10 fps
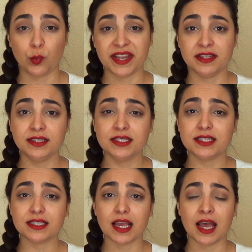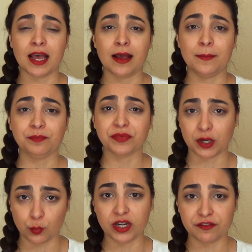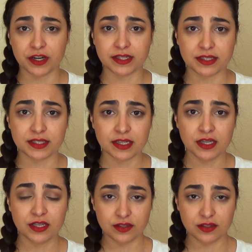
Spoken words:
Wynn's and Winifred's